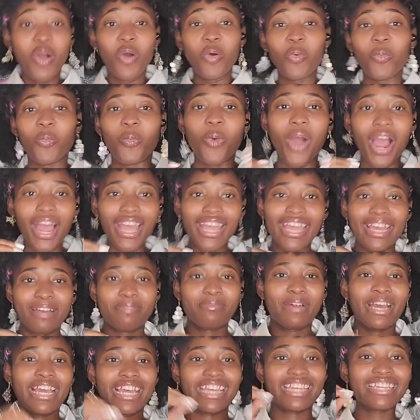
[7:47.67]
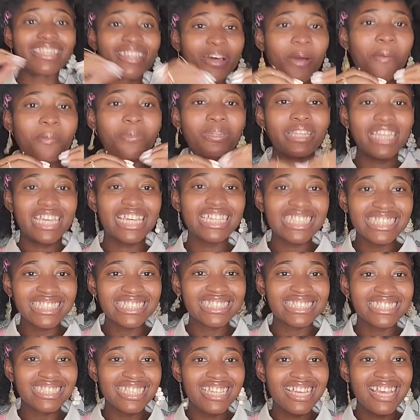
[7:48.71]
Why am I in a place
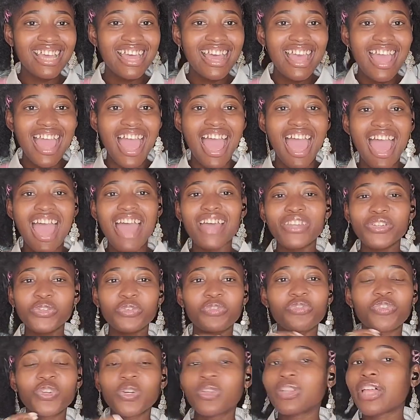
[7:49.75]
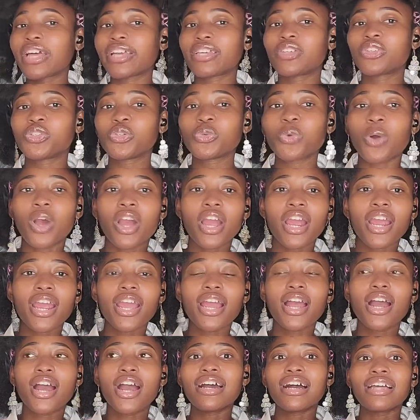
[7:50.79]
and you feel like you are
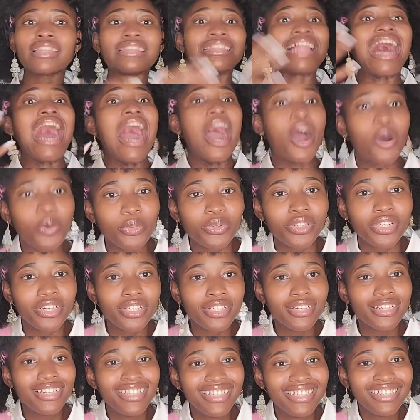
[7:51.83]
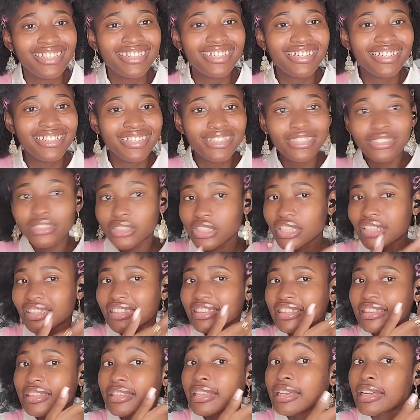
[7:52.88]
allowed to
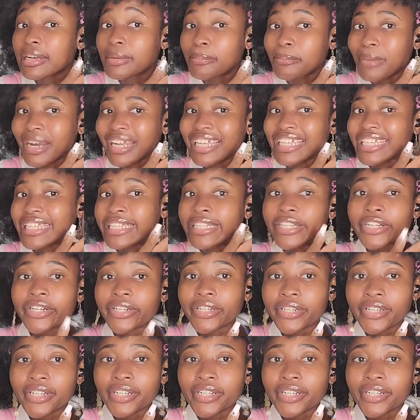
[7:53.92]
lick my ear?